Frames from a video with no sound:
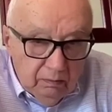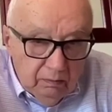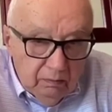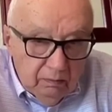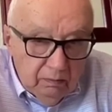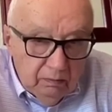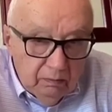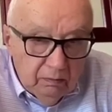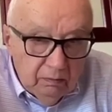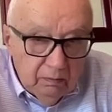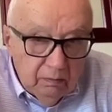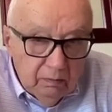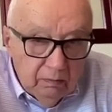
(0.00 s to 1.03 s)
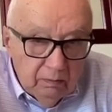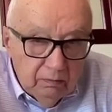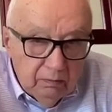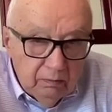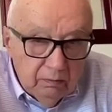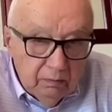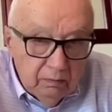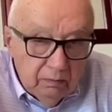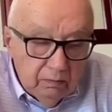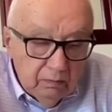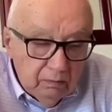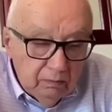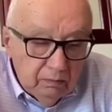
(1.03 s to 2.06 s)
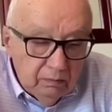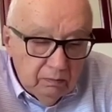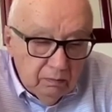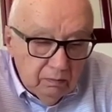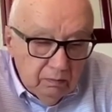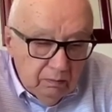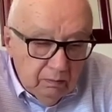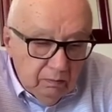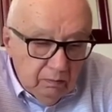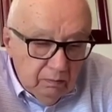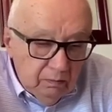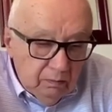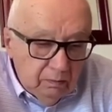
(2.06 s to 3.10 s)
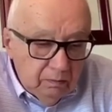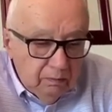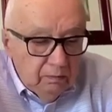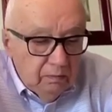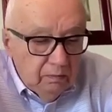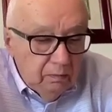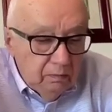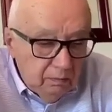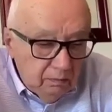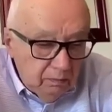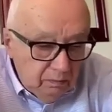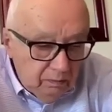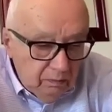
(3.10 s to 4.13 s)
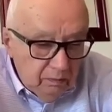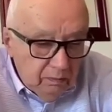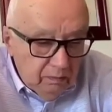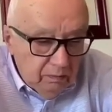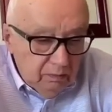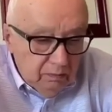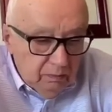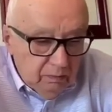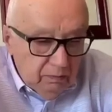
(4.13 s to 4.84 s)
(not speaking)